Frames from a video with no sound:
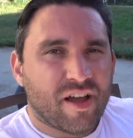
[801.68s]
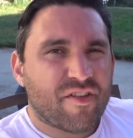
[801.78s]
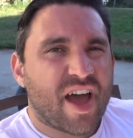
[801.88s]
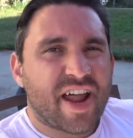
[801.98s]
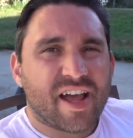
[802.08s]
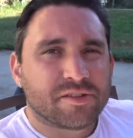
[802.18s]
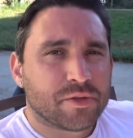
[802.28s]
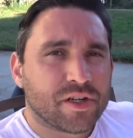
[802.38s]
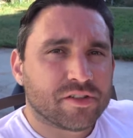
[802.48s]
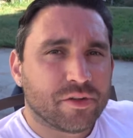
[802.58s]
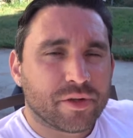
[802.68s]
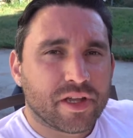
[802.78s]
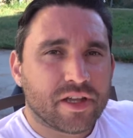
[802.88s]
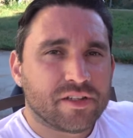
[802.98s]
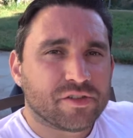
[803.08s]
I've had asthma when I was a little
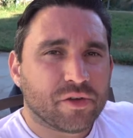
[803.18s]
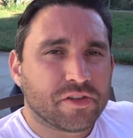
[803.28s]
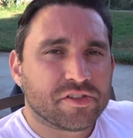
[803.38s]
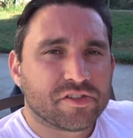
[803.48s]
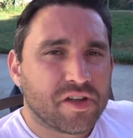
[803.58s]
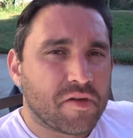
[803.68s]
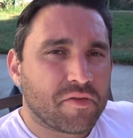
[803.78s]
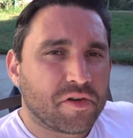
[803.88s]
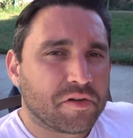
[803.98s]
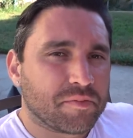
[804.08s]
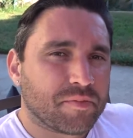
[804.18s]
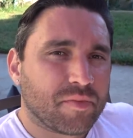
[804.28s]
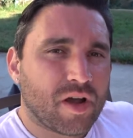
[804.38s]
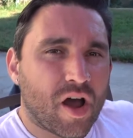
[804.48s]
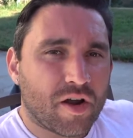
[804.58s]
kid, so I just never
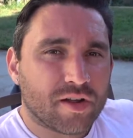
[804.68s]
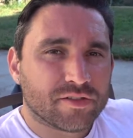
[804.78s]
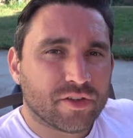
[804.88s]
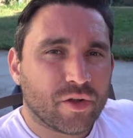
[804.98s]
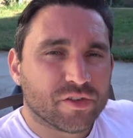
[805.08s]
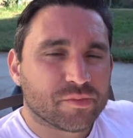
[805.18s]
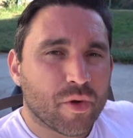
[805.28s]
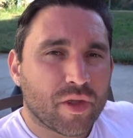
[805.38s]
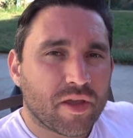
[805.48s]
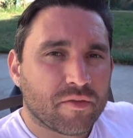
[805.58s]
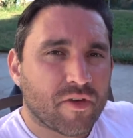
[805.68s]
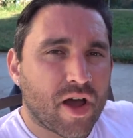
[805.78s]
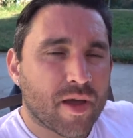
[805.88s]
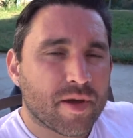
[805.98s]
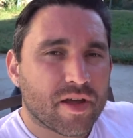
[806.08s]
caught on to the whole smoking
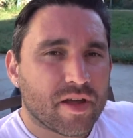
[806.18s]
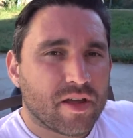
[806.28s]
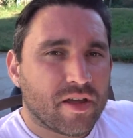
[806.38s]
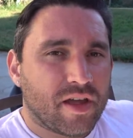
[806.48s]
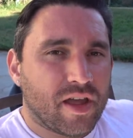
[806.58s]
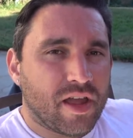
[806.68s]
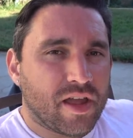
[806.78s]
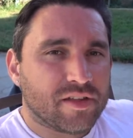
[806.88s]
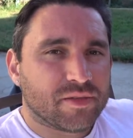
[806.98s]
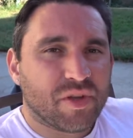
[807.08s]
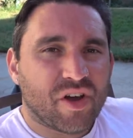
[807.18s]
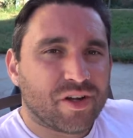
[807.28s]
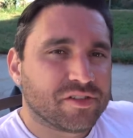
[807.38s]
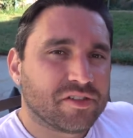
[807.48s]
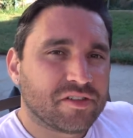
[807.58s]
vibe. And to be
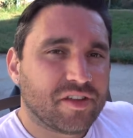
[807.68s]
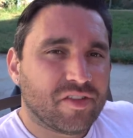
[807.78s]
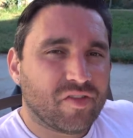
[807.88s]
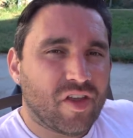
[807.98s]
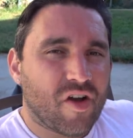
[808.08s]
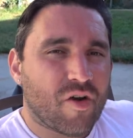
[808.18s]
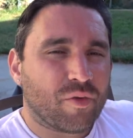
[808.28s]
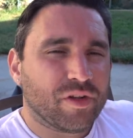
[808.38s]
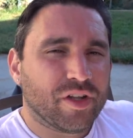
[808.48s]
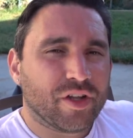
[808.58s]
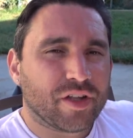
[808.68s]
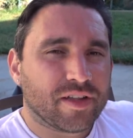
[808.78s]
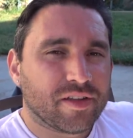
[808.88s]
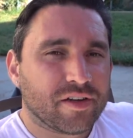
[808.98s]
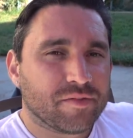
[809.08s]
honest, they all really look
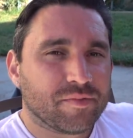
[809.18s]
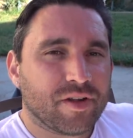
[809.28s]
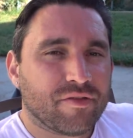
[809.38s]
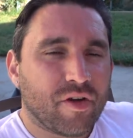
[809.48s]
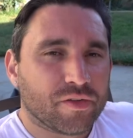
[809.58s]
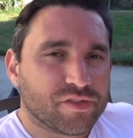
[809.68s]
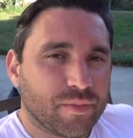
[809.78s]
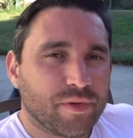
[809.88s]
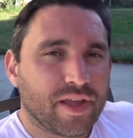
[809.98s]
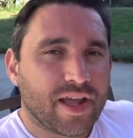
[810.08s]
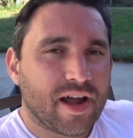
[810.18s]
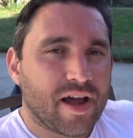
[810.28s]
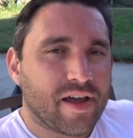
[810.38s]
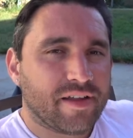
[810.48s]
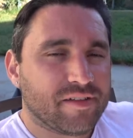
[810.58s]
like they're gonna fall asleep when they get
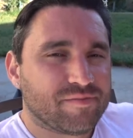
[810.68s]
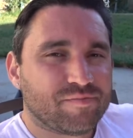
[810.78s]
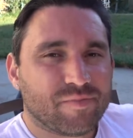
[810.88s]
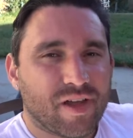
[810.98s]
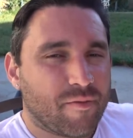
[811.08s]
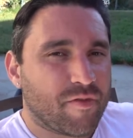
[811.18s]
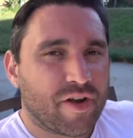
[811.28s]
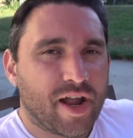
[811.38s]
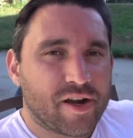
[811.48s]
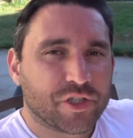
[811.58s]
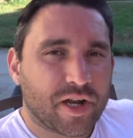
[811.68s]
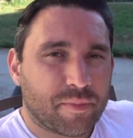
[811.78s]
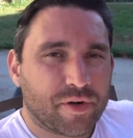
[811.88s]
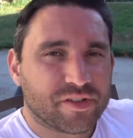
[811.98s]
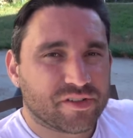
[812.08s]
high, and I'm a very
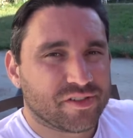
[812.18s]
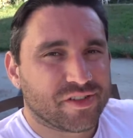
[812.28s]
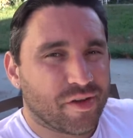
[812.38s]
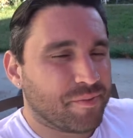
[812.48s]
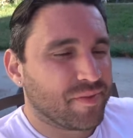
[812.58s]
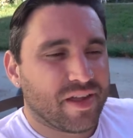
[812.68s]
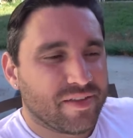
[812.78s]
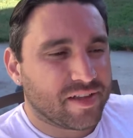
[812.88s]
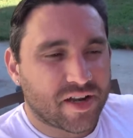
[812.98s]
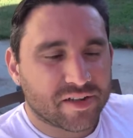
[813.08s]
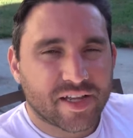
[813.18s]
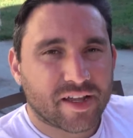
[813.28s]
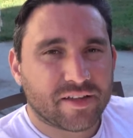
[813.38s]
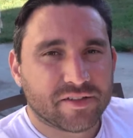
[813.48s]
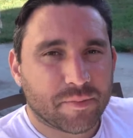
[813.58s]
energetic person, so that's not
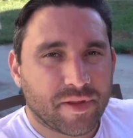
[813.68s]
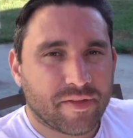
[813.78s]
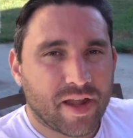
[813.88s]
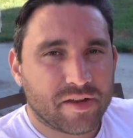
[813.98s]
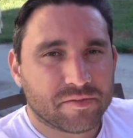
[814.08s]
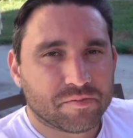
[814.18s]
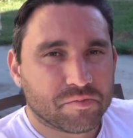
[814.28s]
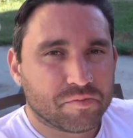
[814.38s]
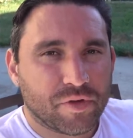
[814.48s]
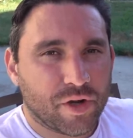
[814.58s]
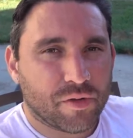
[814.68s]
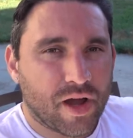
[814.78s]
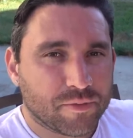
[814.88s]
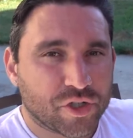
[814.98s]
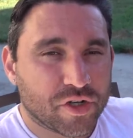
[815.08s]
exactly something that, you know,
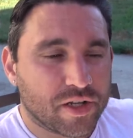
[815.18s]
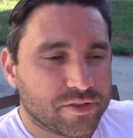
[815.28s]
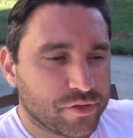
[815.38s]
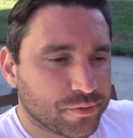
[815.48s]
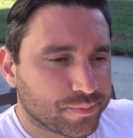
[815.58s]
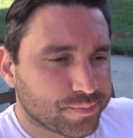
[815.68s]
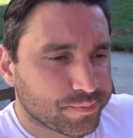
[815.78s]
I'm turned on to.